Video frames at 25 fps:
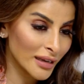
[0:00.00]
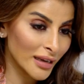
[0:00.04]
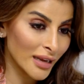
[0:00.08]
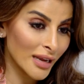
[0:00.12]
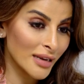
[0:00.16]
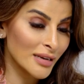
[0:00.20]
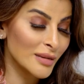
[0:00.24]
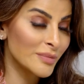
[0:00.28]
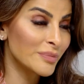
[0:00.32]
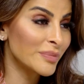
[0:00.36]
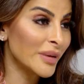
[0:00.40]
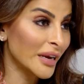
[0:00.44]

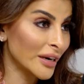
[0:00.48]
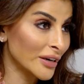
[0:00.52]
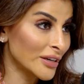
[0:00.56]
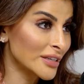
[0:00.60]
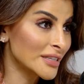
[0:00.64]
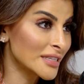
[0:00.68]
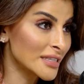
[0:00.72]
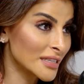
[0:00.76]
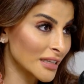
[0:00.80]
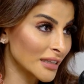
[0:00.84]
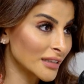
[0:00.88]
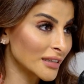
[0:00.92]

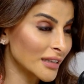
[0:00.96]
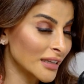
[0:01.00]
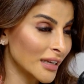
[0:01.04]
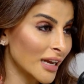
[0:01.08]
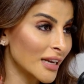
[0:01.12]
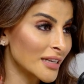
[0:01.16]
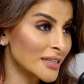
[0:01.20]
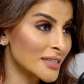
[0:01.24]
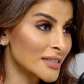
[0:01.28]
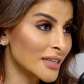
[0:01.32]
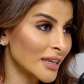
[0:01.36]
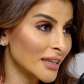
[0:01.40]
embarrassingly,
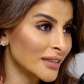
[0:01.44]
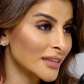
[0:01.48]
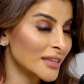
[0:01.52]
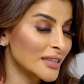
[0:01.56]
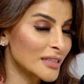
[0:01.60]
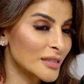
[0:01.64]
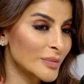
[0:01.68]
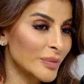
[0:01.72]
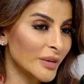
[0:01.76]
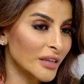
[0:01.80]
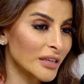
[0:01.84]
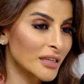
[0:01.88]
I say
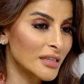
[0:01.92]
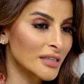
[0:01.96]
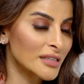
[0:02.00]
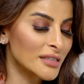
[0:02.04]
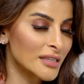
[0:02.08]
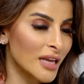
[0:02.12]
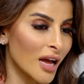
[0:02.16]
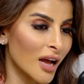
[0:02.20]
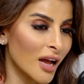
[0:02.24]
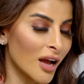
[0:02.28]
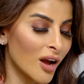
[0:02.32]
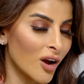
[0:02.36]
this
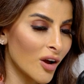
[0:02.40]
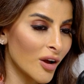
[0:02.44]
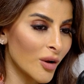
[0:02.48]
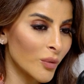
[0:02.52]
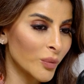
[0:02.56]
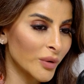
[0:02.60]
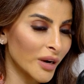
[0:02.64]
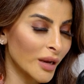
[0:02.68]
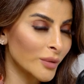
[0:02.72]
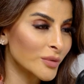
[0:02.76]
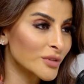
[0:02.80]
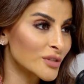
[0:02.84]
because
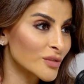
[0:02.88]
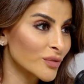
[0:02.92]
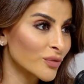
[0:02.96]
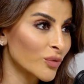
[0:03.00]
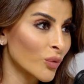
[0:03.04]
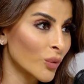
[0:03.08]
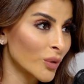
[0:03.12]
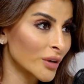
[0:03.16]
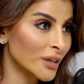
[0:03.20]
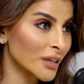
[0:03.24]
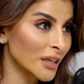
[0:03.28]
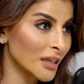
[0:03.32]
when I was
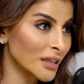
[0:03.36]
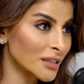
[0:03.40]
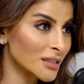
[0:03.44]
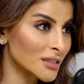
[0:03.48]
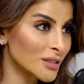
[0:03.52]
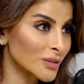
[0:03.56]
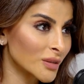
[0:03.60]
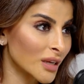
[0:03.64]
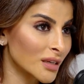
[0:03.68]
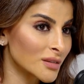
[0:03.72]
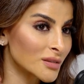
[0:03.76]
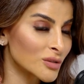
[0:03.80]
40 in
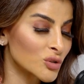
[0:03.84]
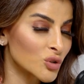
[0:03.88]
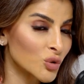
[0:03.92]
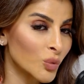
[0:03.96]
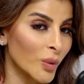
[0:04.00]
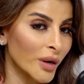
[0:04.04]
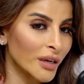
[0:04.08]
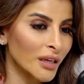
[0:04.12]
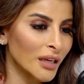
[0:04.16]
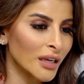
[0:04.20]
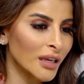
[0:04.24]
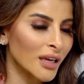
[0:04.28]

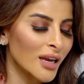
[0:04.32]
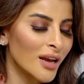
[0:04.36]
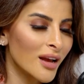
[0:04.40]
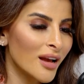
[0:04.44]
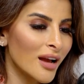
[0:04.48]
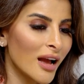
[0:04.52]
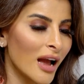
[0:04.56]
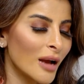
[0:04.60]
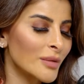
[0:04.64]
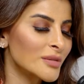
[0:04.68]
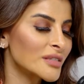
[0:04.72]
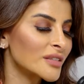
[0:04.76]
2020,
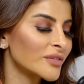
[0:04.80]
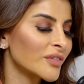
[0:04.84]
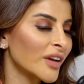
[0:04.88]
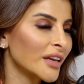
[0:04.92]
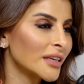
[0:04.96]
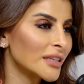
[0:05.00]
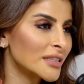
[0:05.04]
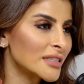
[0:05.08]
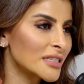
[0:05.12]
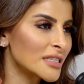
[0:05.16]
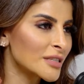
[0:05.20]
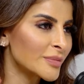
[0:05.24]
I was
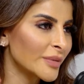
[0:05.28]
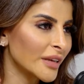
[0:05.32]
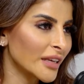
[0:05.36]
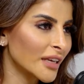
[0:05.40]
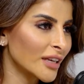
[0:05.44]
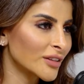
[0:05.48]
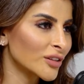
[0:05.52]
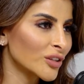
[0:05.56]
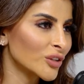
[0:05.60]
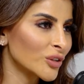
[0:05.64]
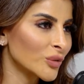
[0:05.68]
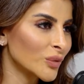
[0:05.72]
invited to speak
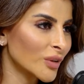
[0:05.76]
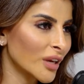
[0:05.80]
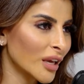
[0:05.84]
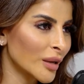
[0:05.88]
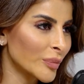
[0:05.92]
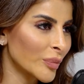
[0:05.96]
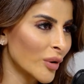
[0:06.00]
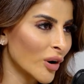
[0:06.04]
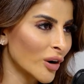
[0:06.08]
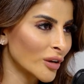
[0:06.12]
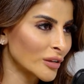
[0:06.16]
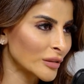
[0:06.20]
at the
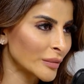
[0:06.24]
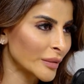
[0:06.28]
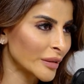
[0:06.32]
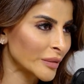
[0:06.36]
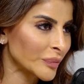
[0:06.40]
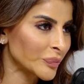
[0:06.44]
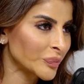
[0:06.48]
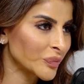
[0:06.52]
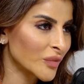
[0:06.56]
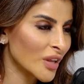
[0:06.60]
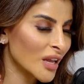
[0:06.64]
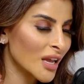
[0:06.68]
UK Parliament
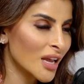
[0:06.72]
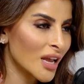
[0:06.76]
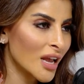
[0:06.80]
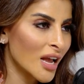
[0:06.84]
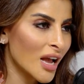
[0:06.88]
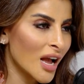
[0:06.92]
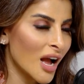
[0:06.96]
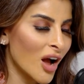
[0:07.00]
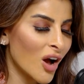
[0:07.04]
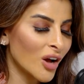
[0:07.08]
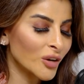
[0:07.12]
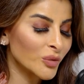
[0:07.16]

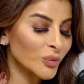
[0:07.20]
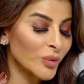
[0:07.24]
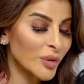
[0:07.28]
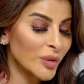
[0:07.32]
on